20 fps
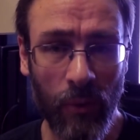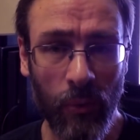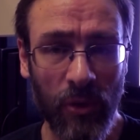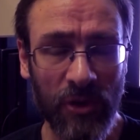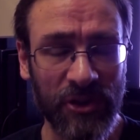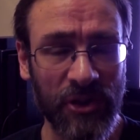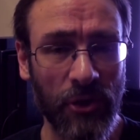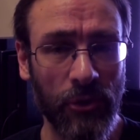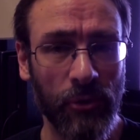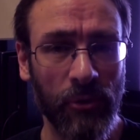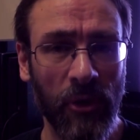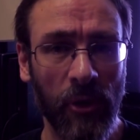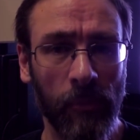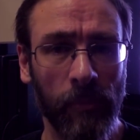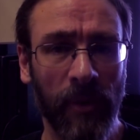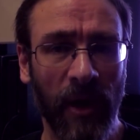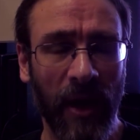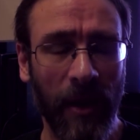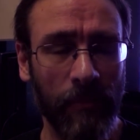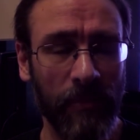I wasn't
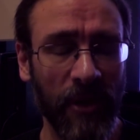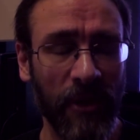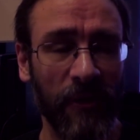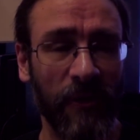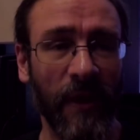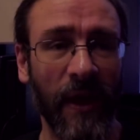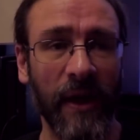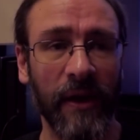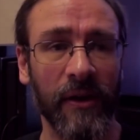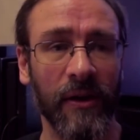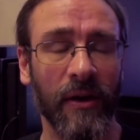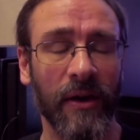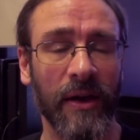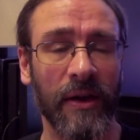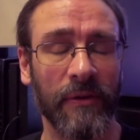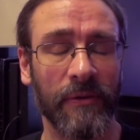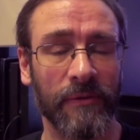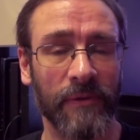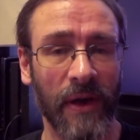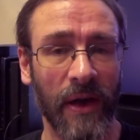thrilled by it, but then
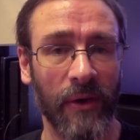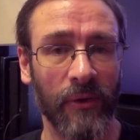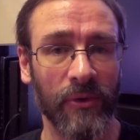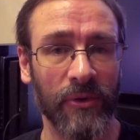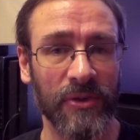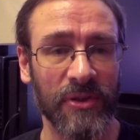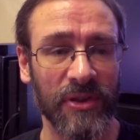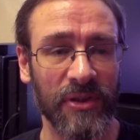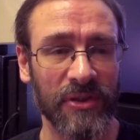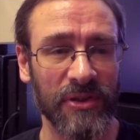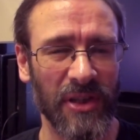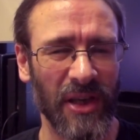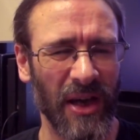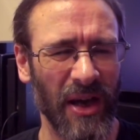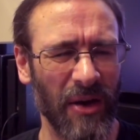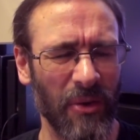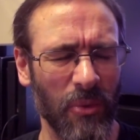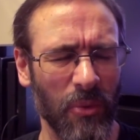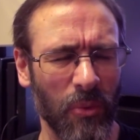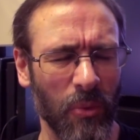I found,
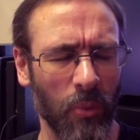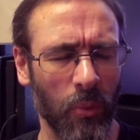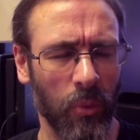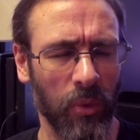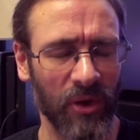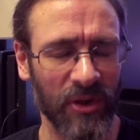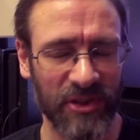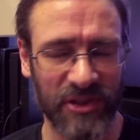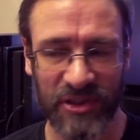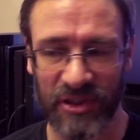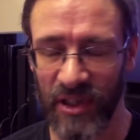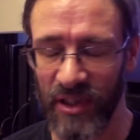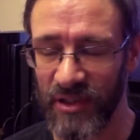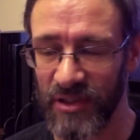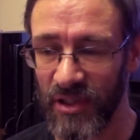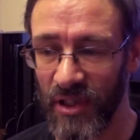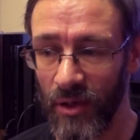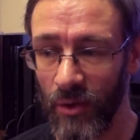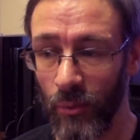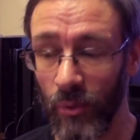what's
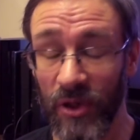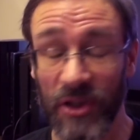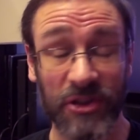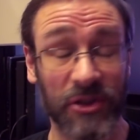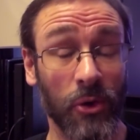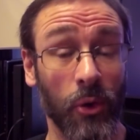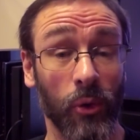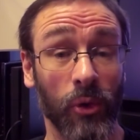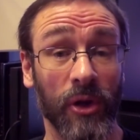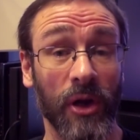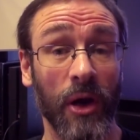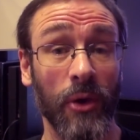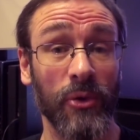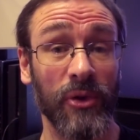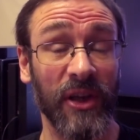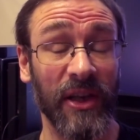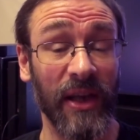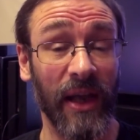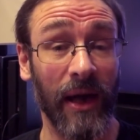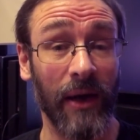it? Well, it's called
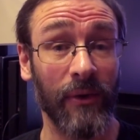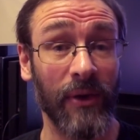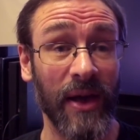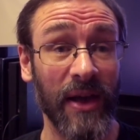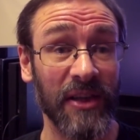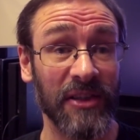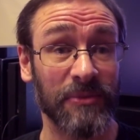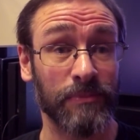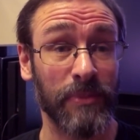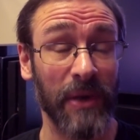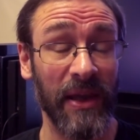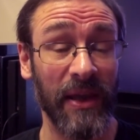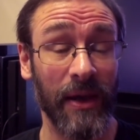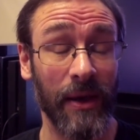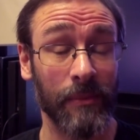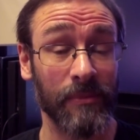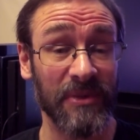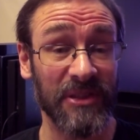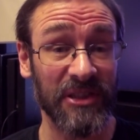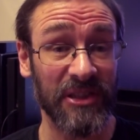Kodi now,
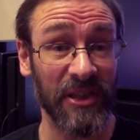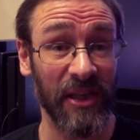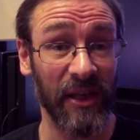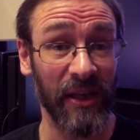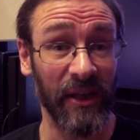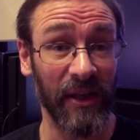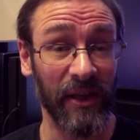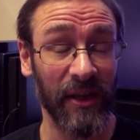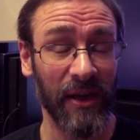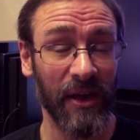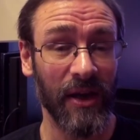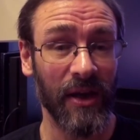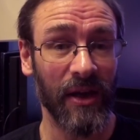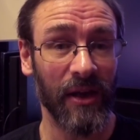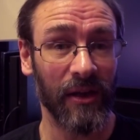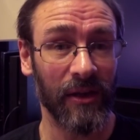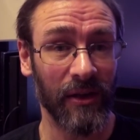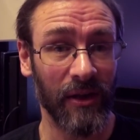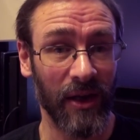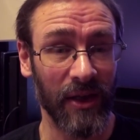XBMC,
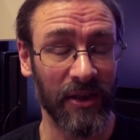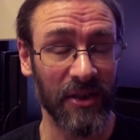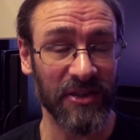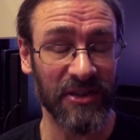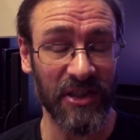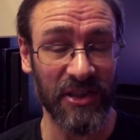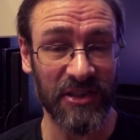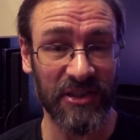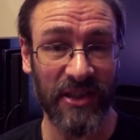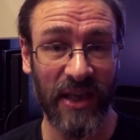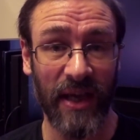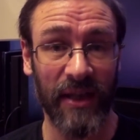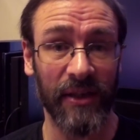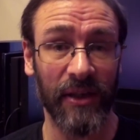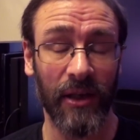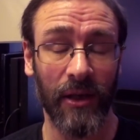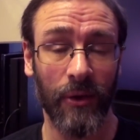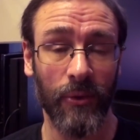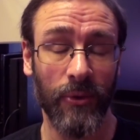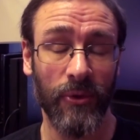like as a
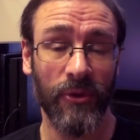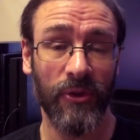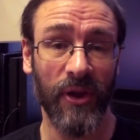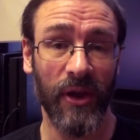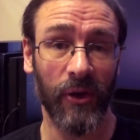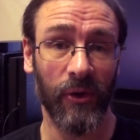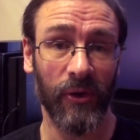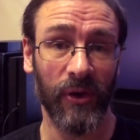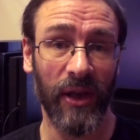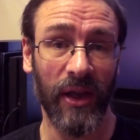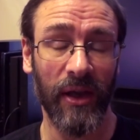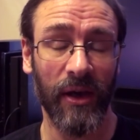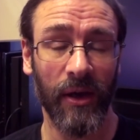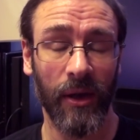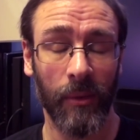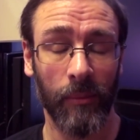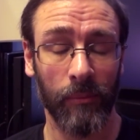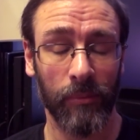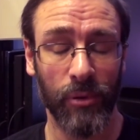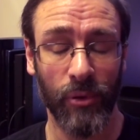standalone thing on it,
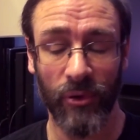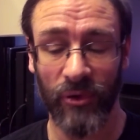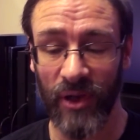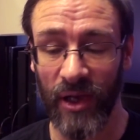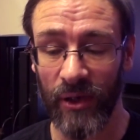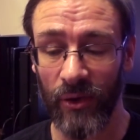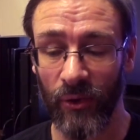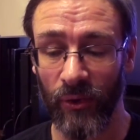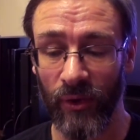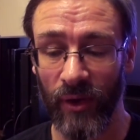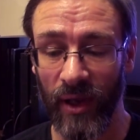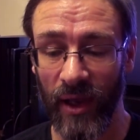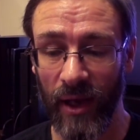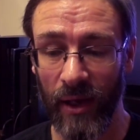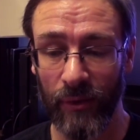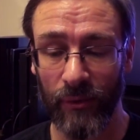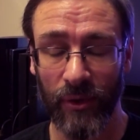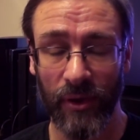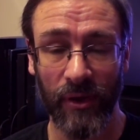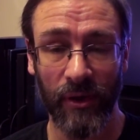and put that on
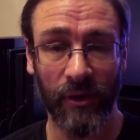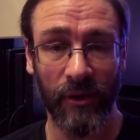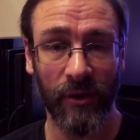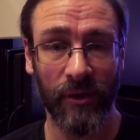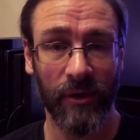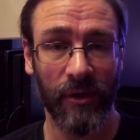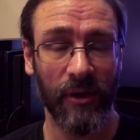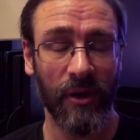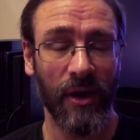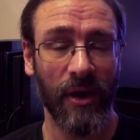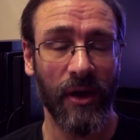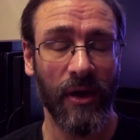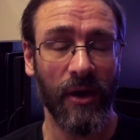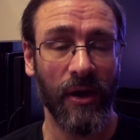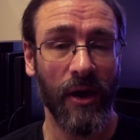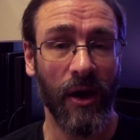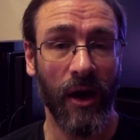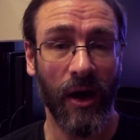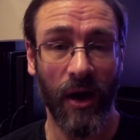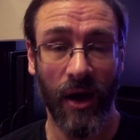there, and
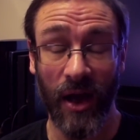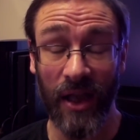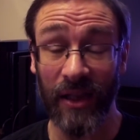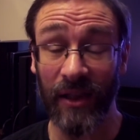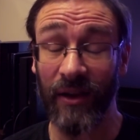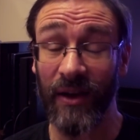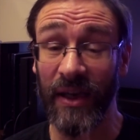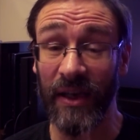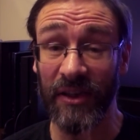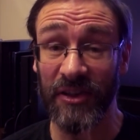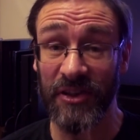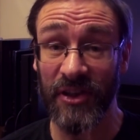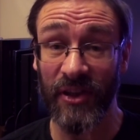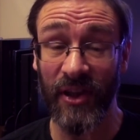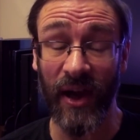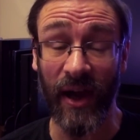I liked